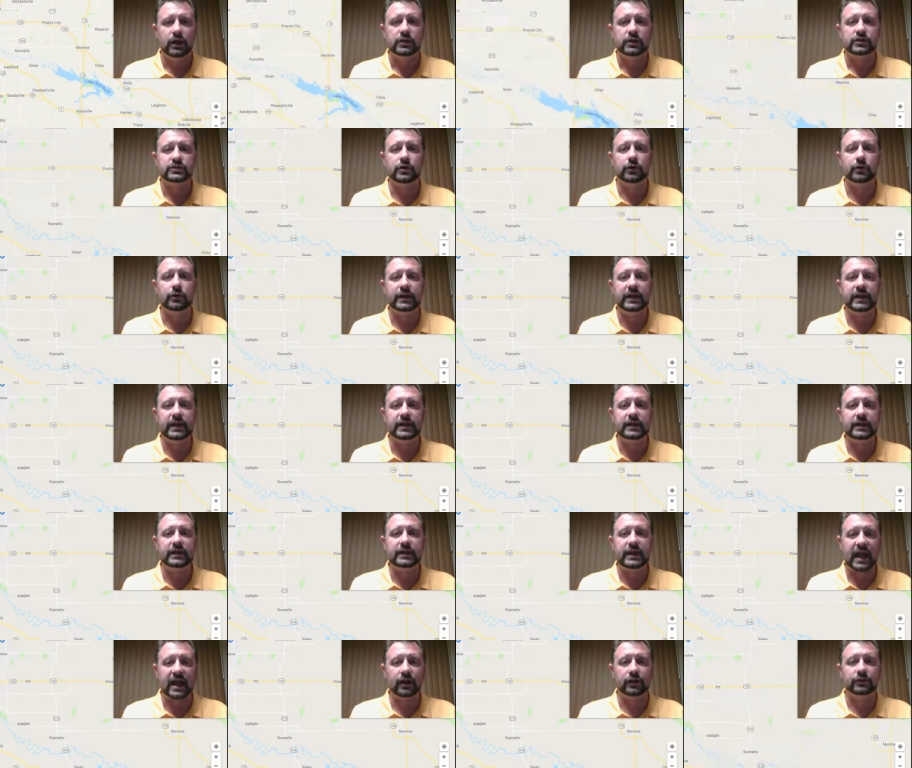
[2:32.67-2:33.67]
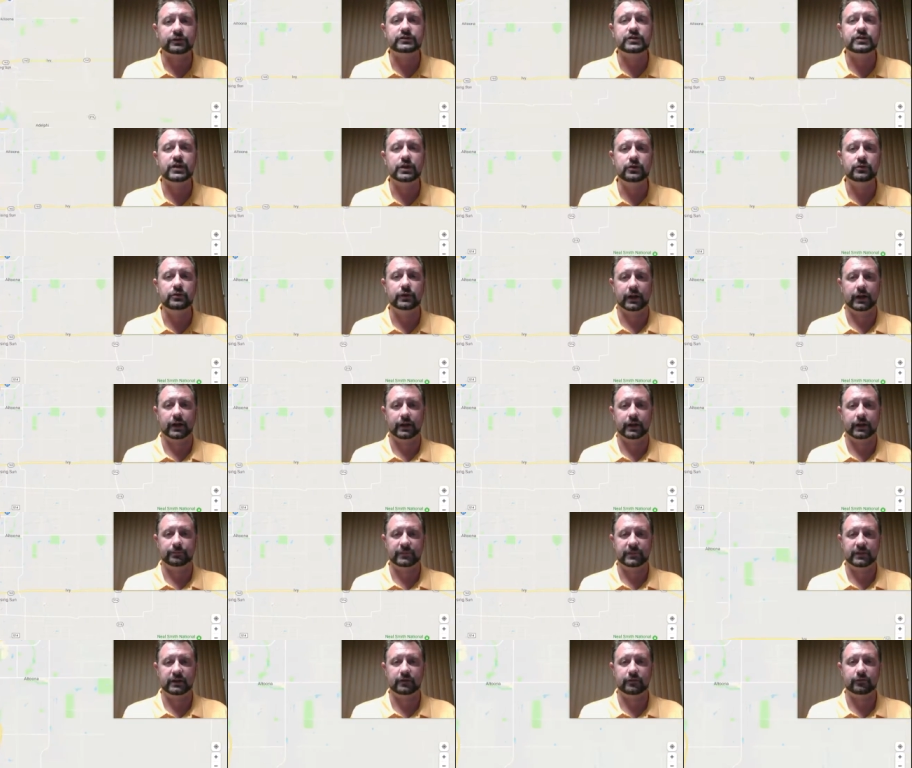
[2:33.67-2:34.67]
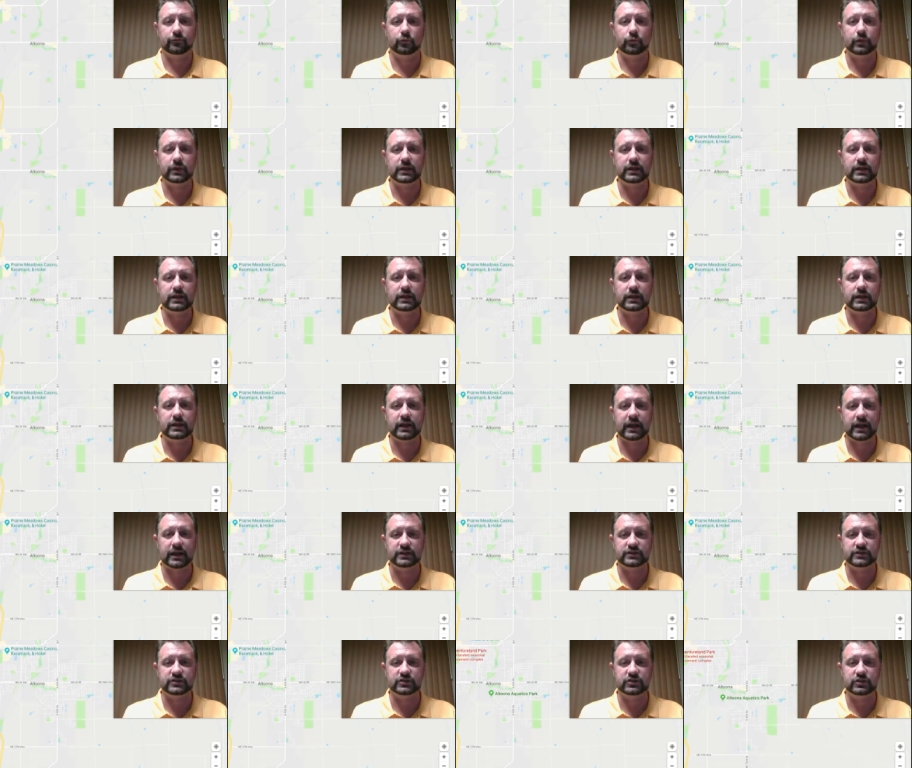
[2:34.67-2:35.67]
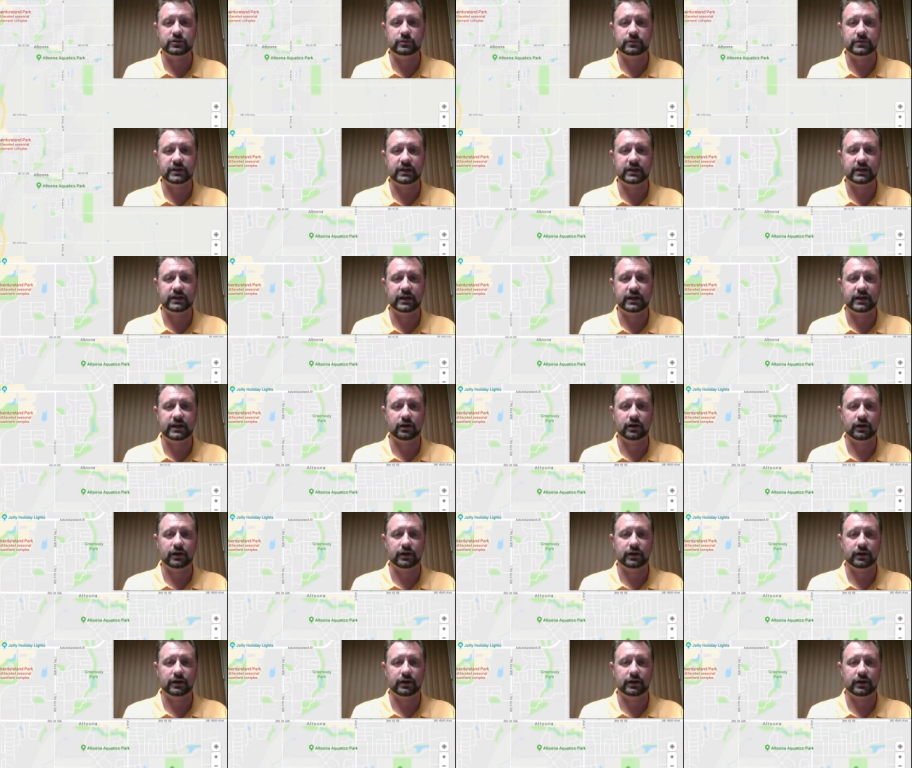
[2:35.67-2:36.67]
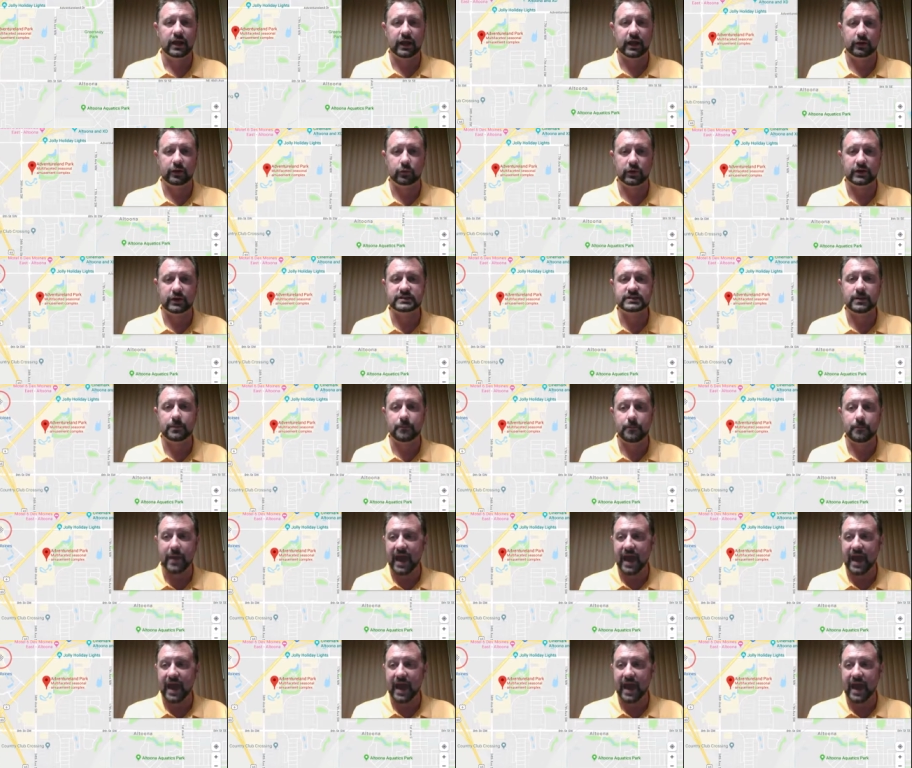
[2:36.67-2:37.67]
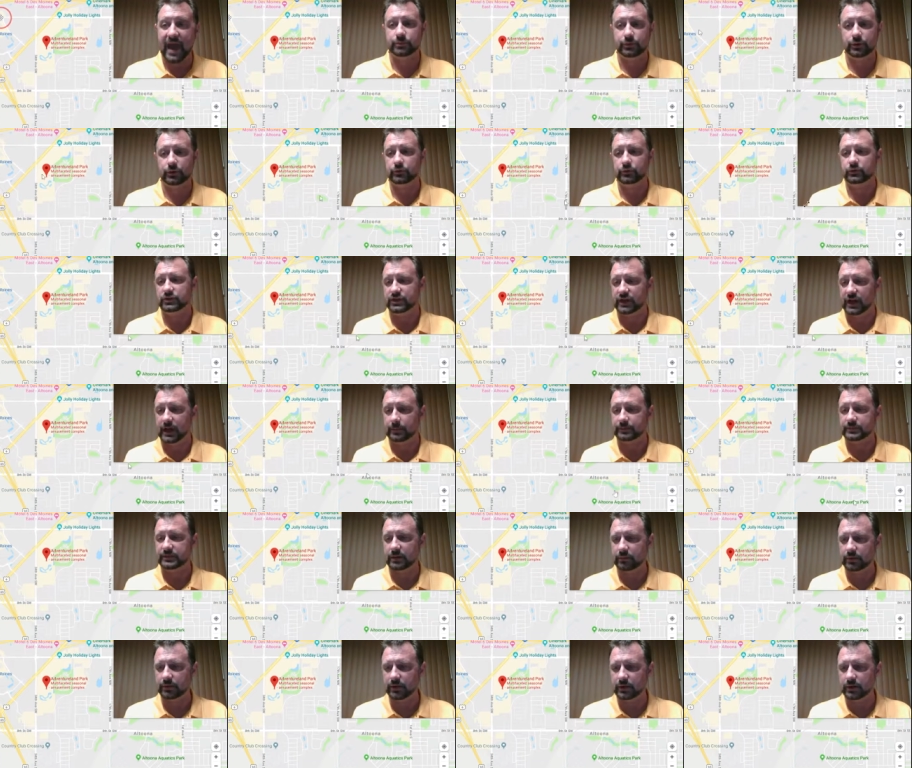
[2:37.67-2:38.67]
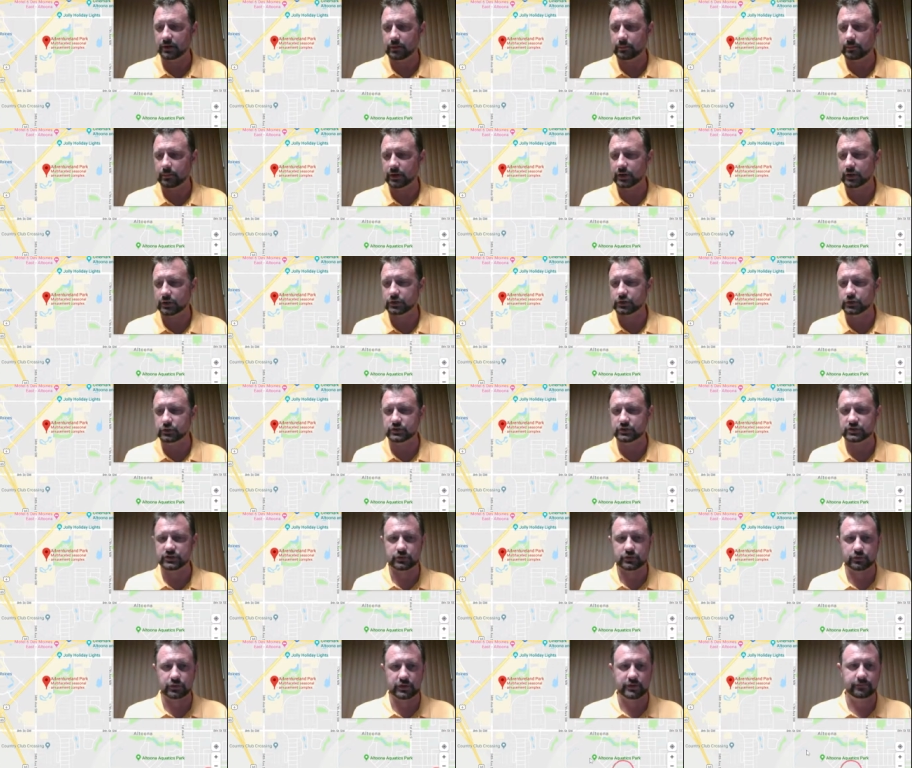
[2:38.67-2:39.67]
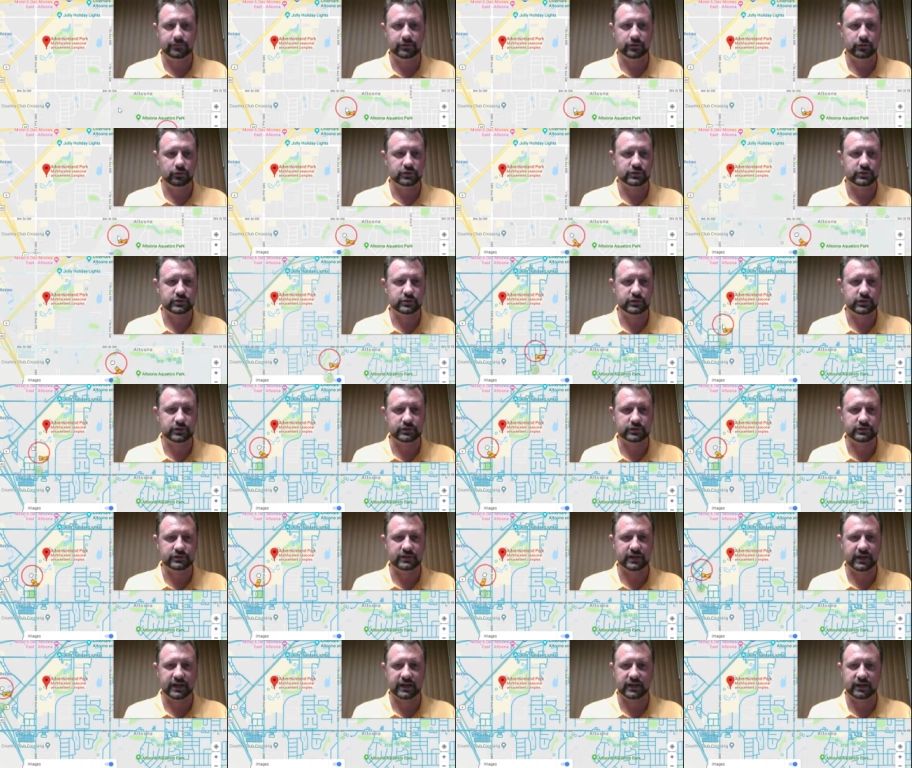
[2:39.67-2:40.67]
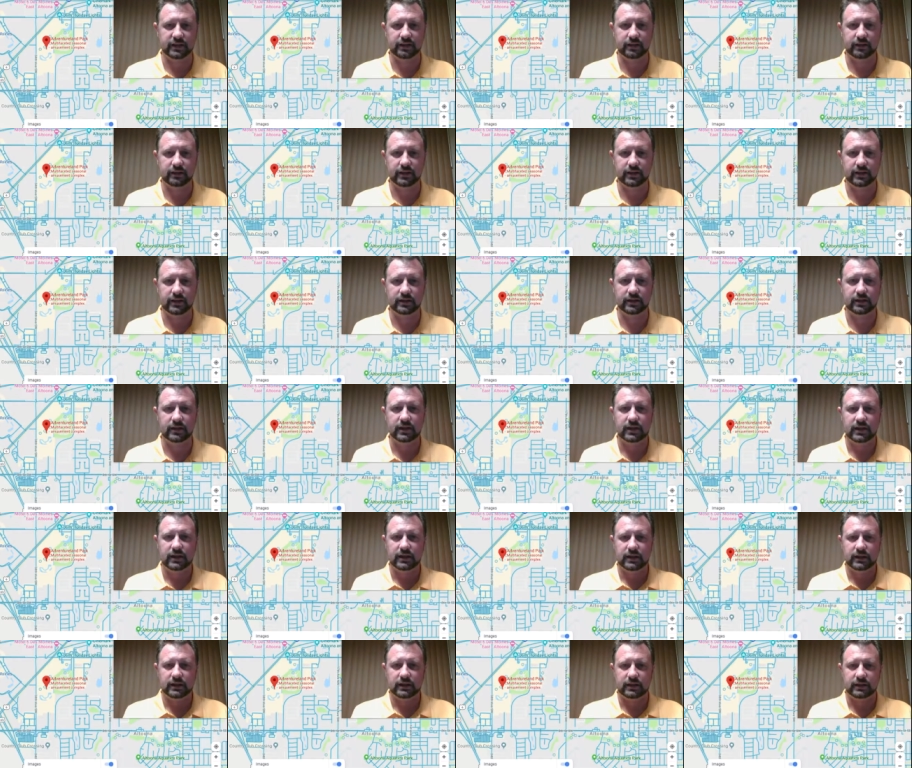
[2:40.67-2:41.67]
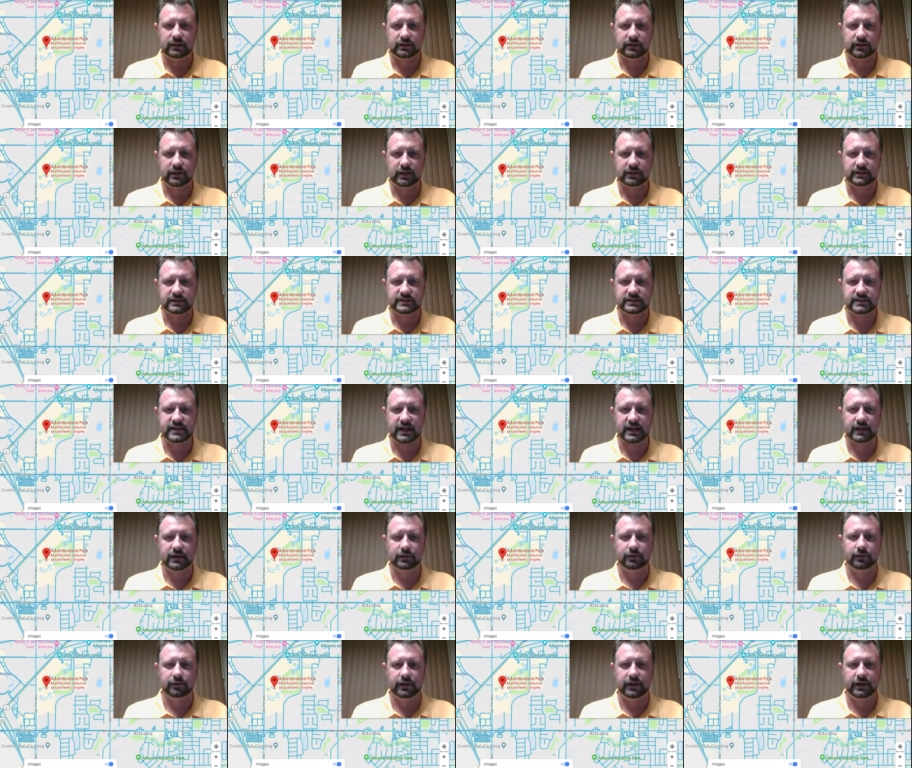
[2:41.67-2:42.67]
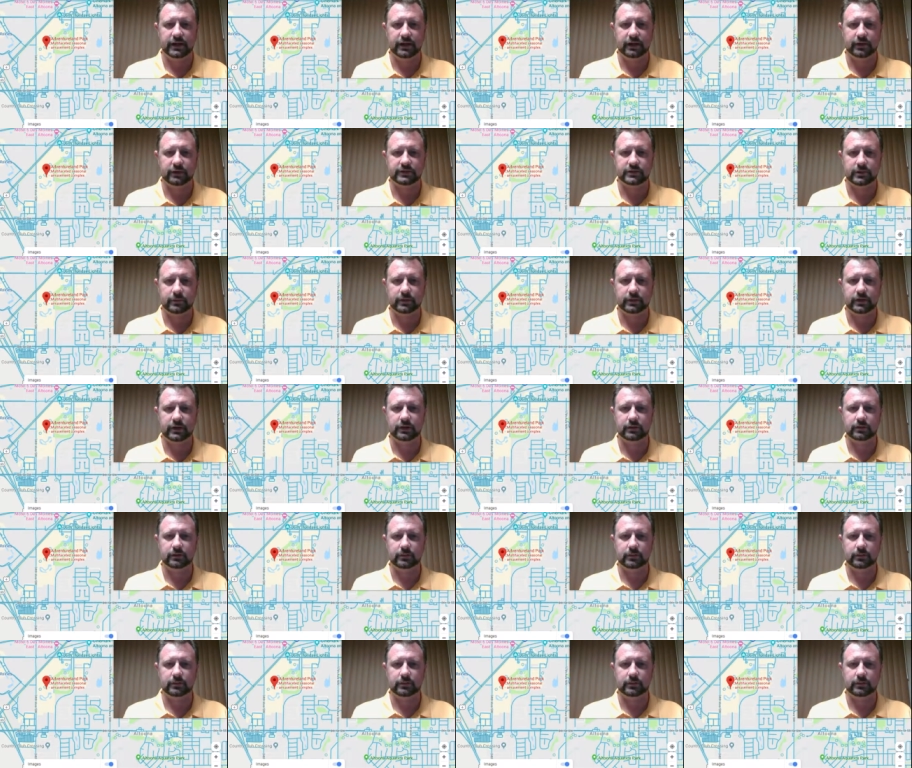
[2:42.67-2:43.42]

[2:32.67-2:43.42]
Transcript: So in Altoona, if we kind of zoomed in here and and went to Bass Pro Shops, I'm gonna I'm gonna use Street View, which we used like in the kind of second grade here. So I'm gonna,